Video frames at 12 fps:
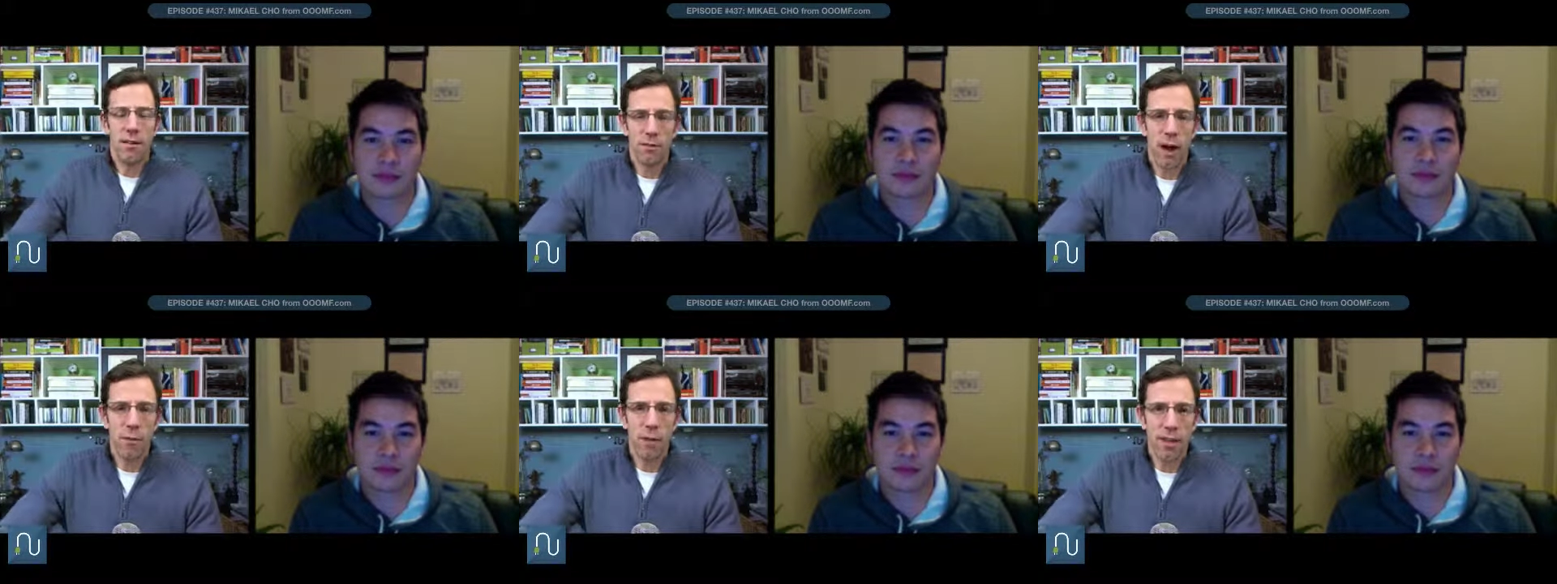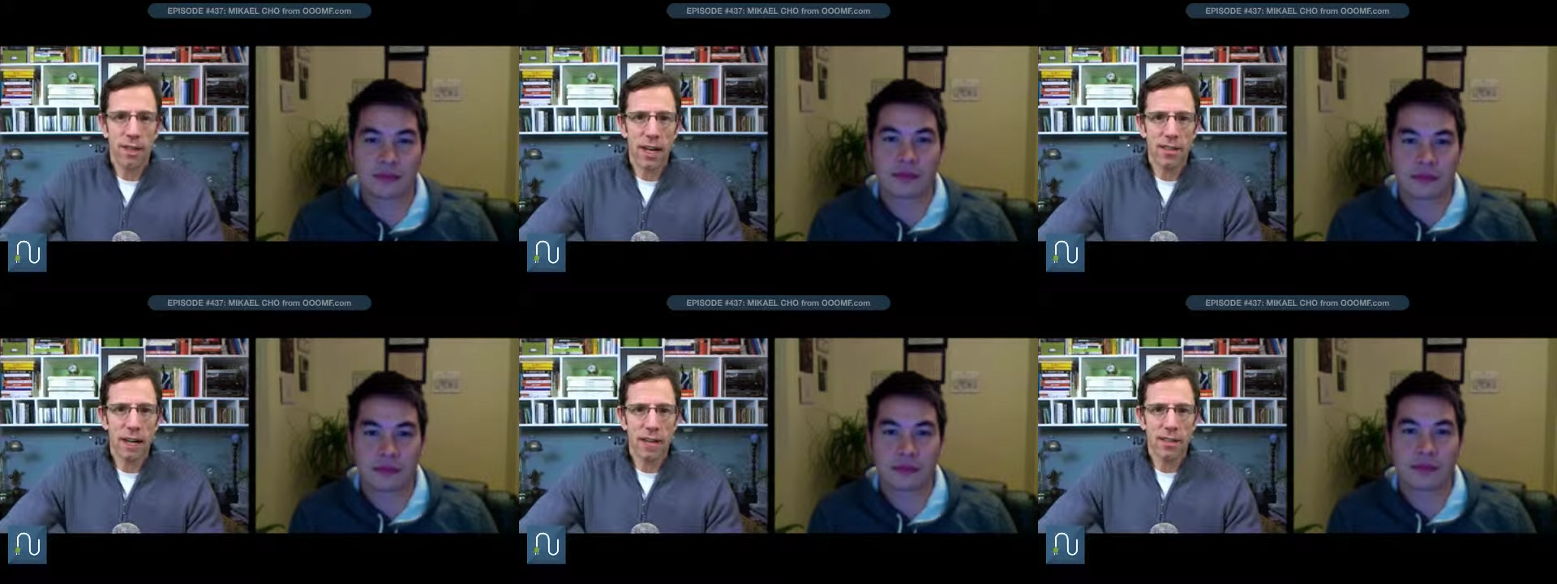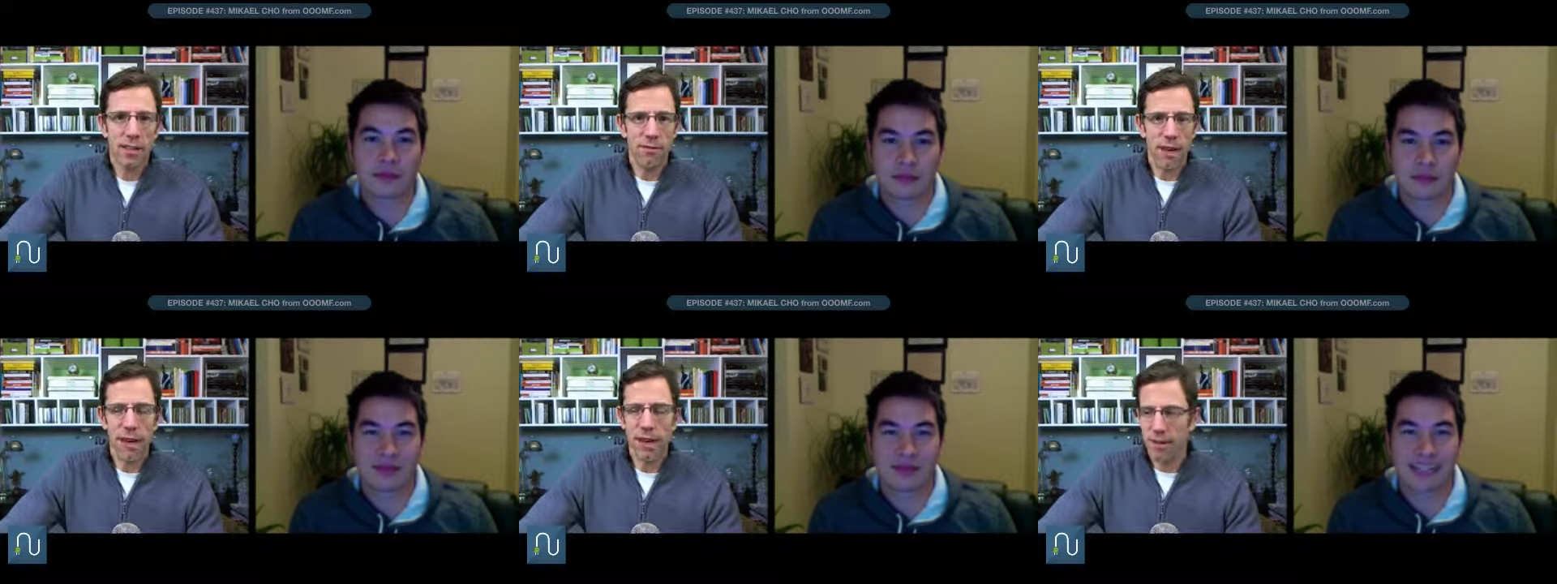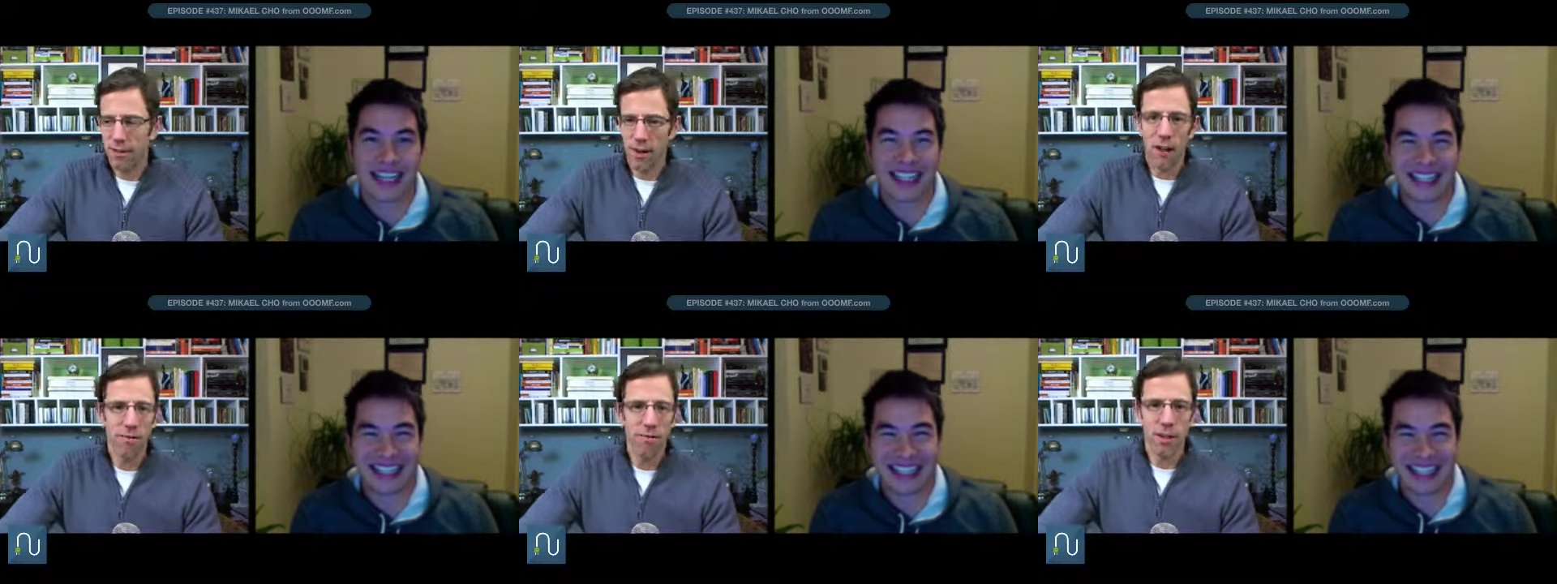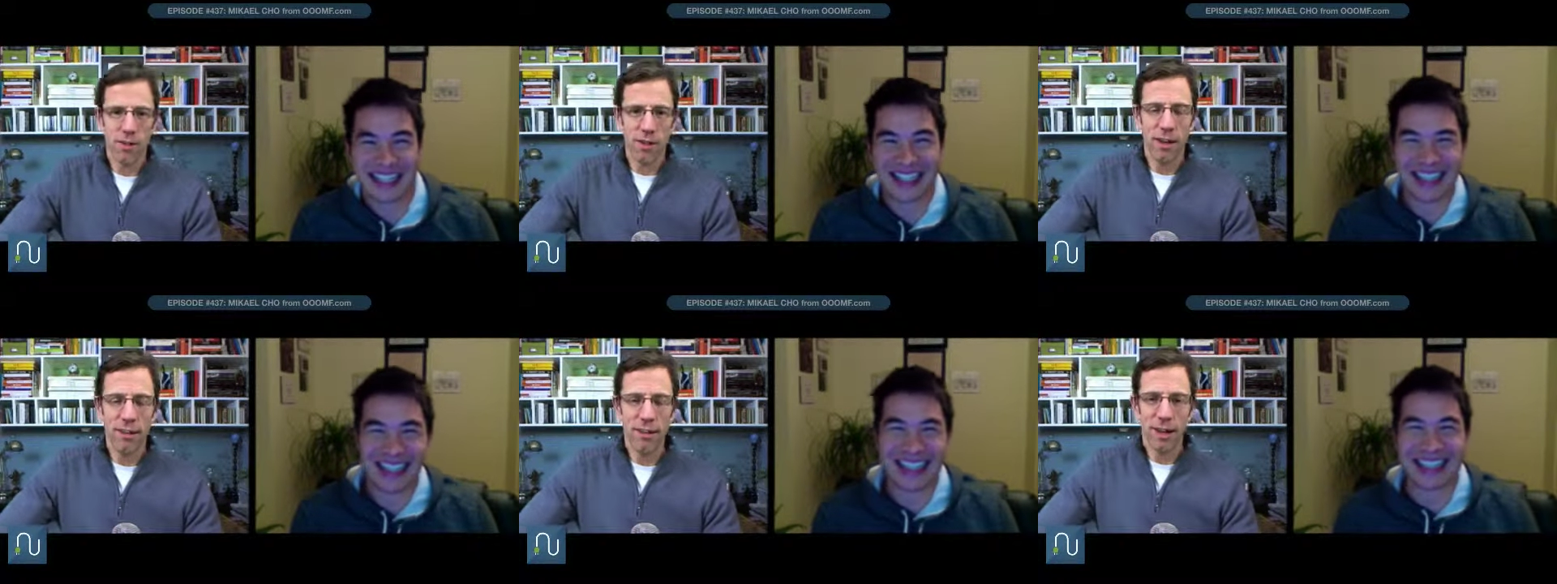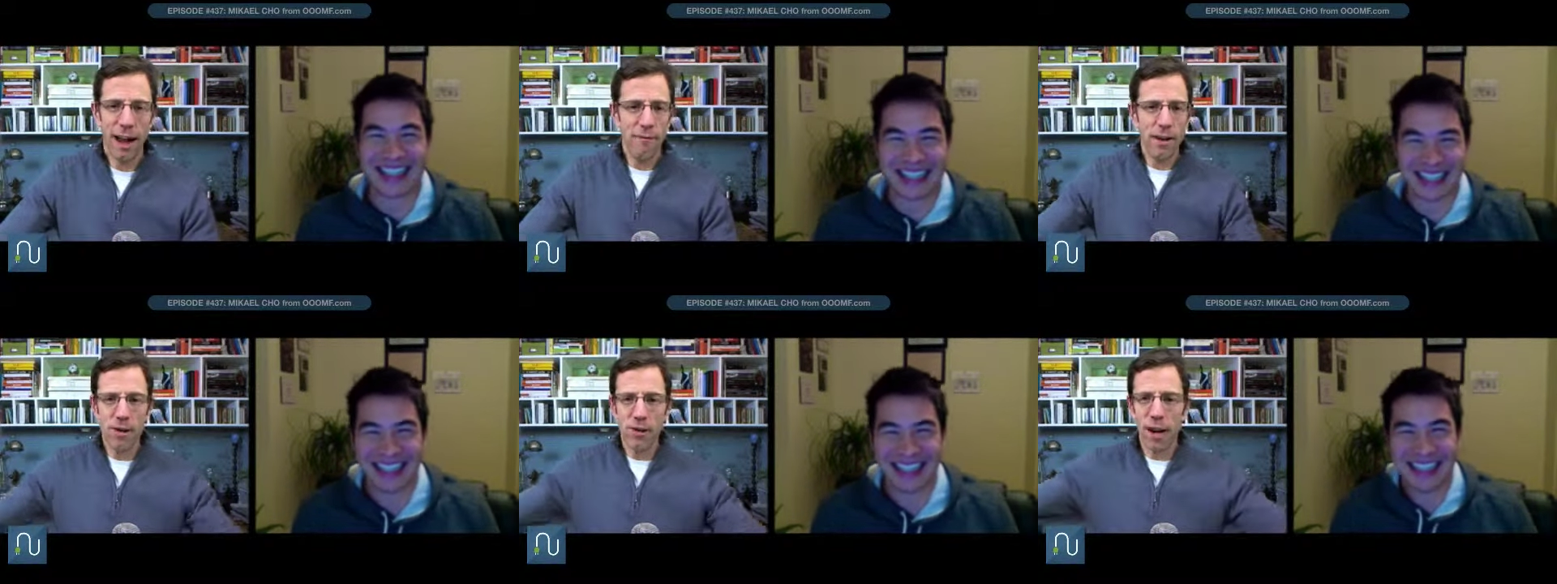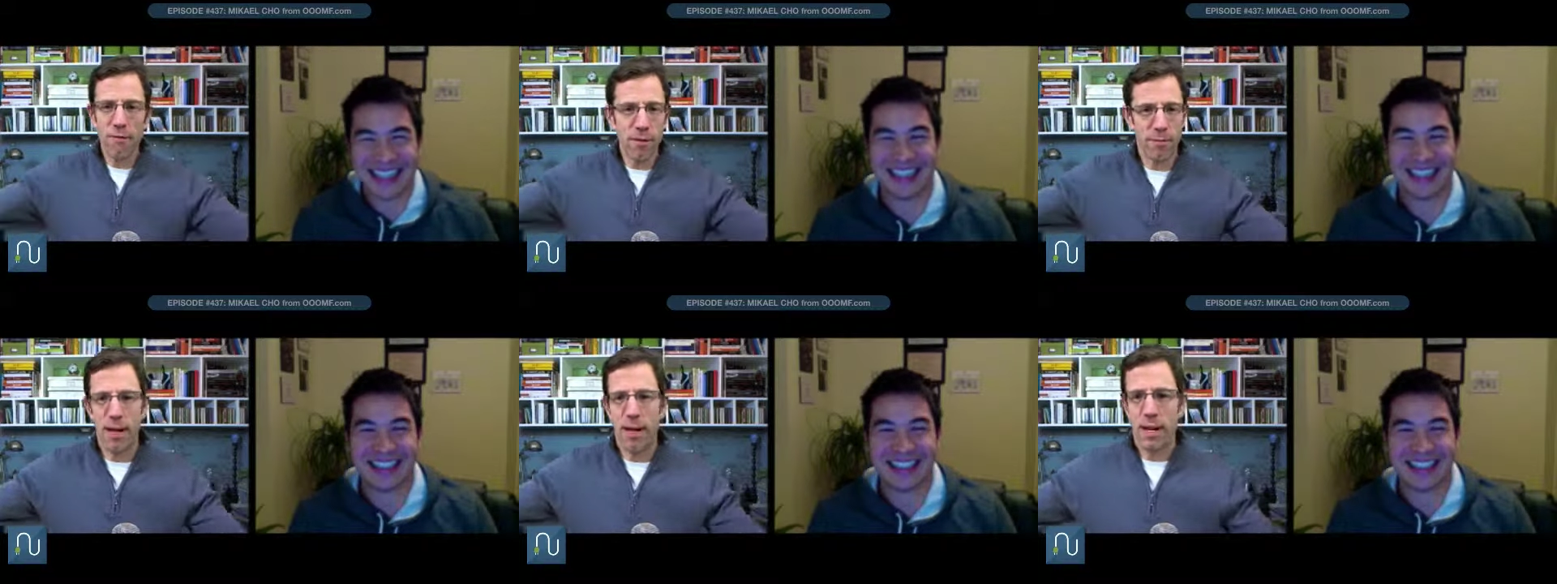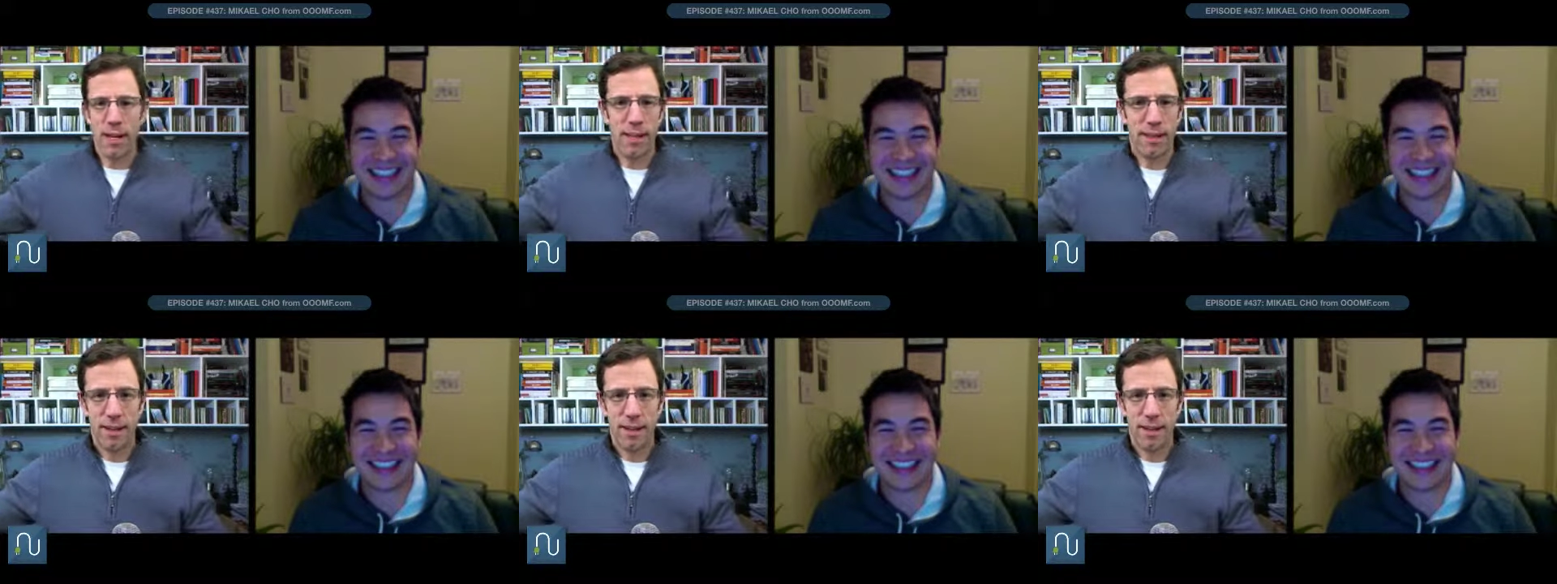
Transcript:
Speaker 1: Rob at untether.tv, because I'll feature you. I feature everybody.